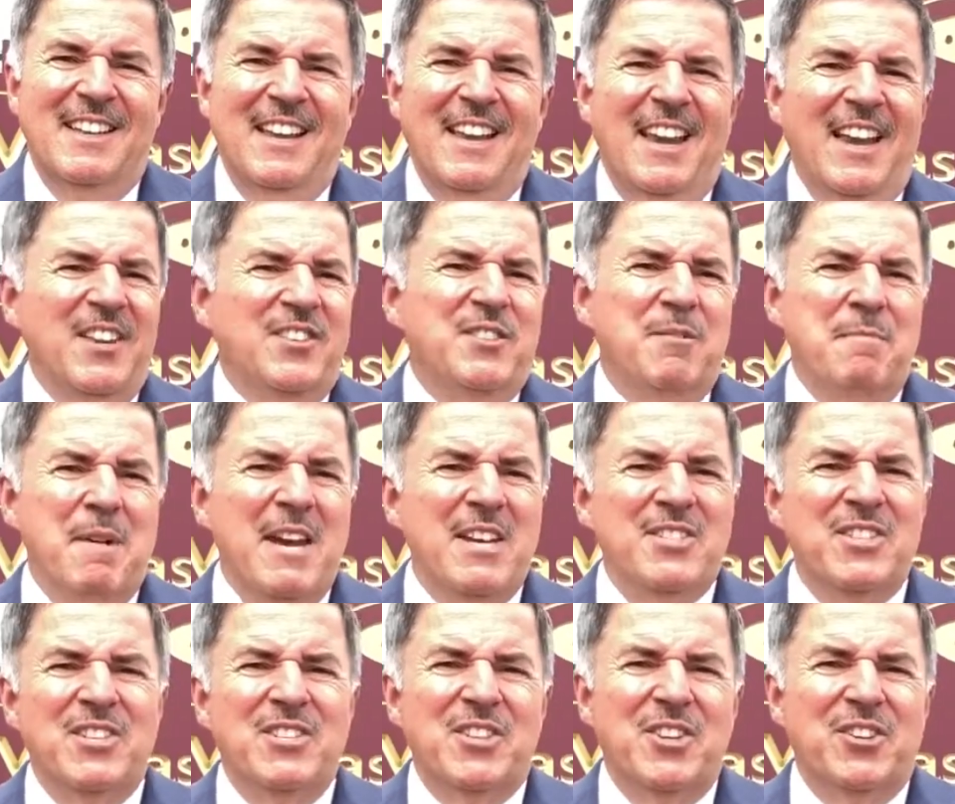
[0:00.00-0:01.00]
It's
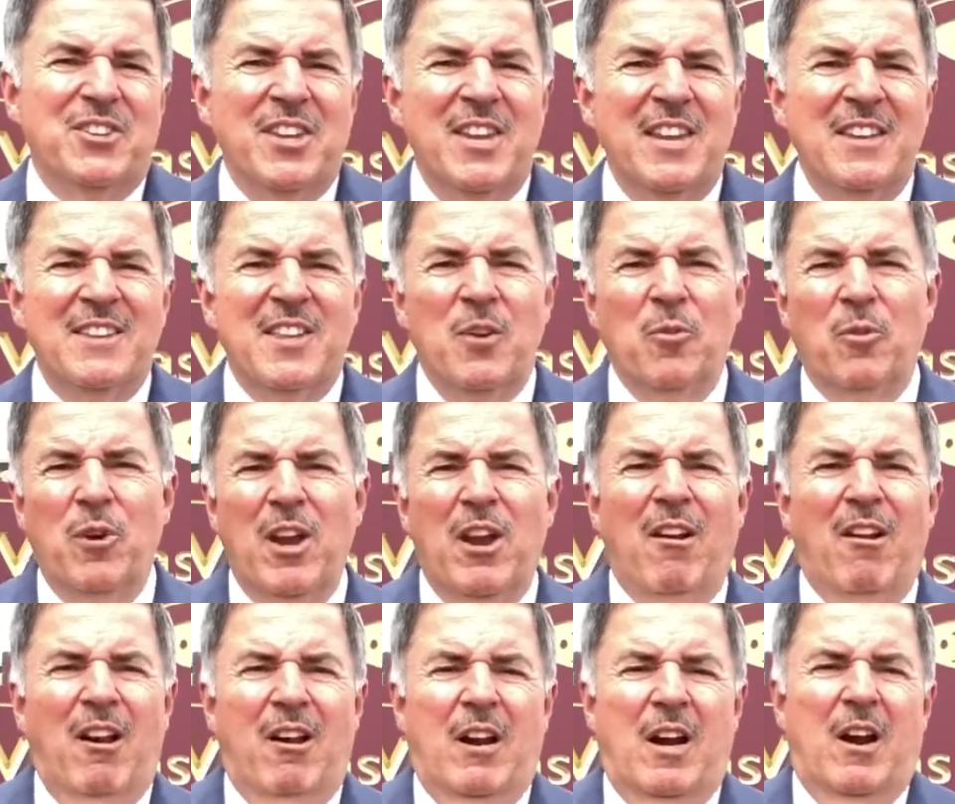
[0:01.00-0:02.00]
amazing to think that we
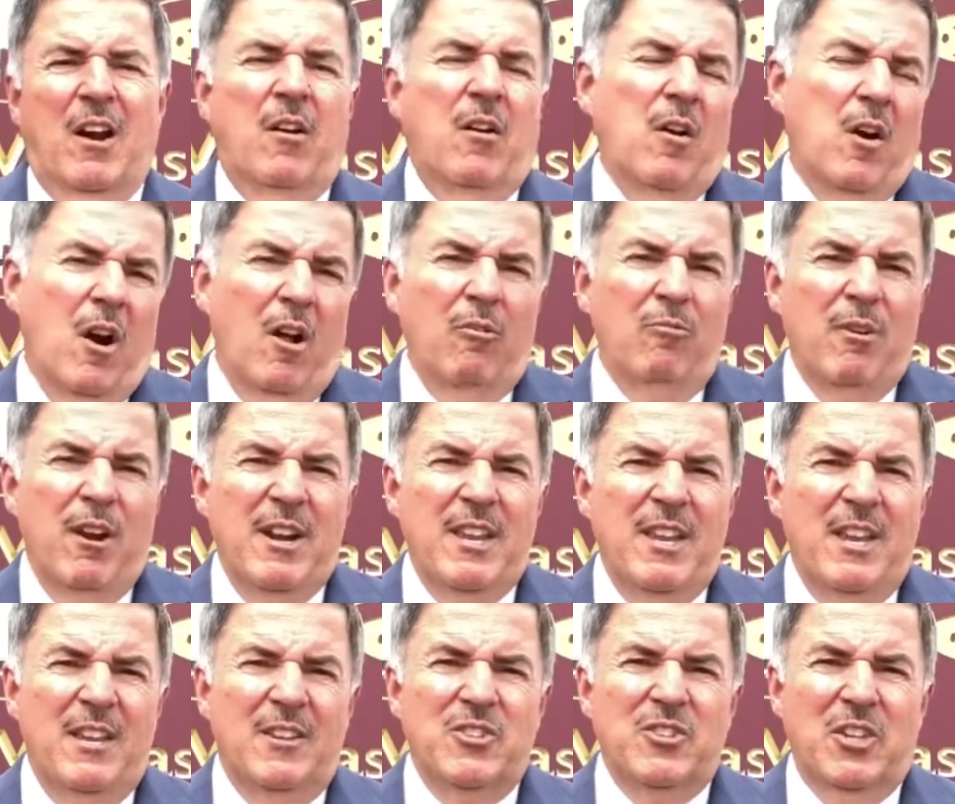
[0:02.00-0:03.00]
are
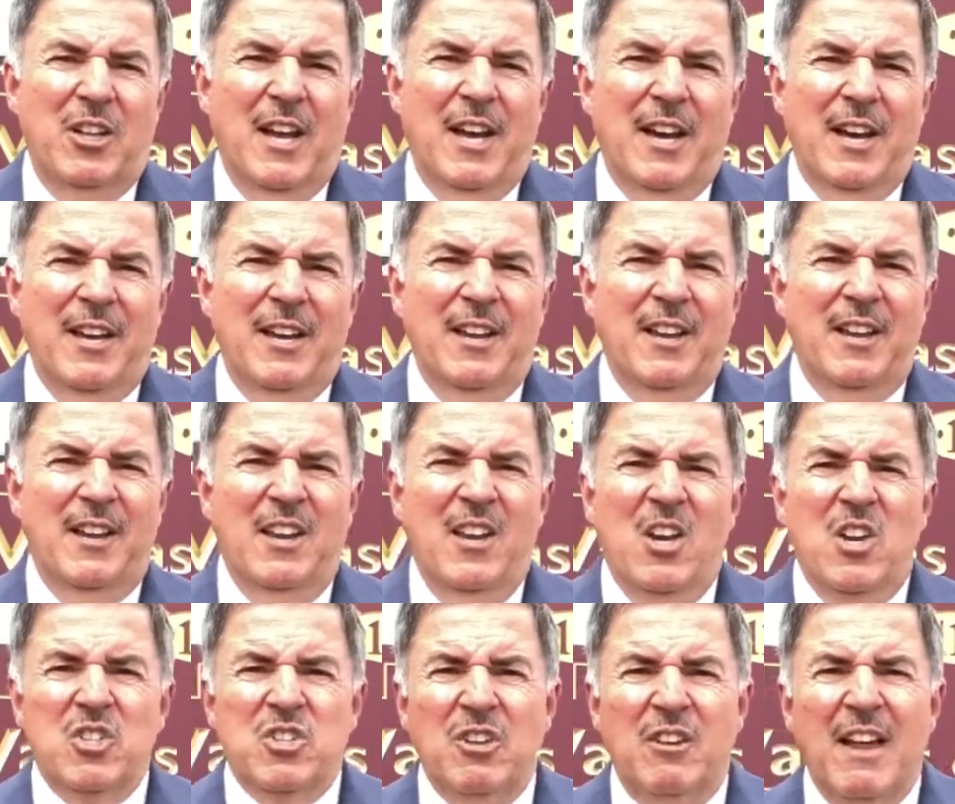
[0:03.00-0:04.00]
already in July.
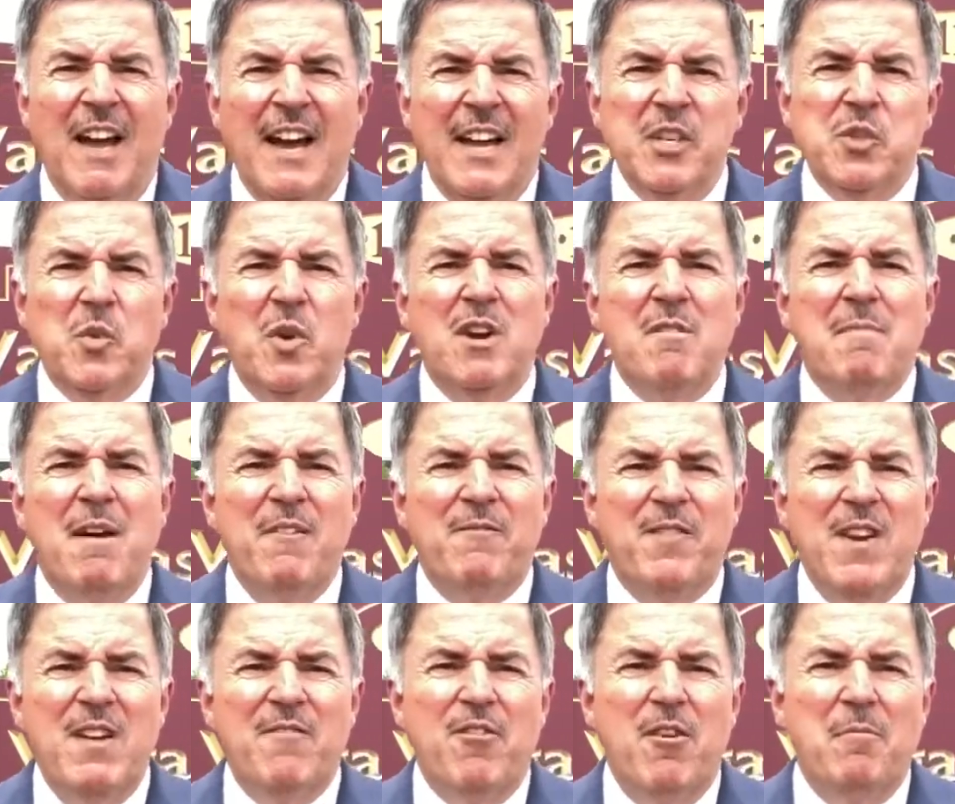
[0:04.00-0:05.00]
July is one of my
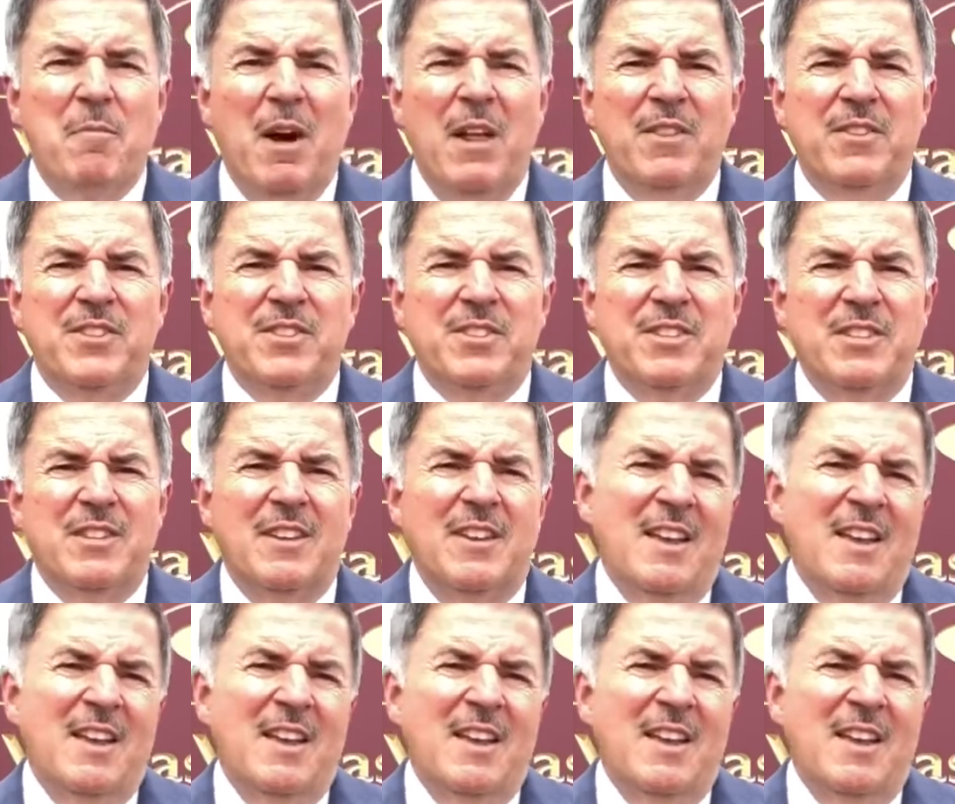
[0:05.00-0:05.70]
favorite months.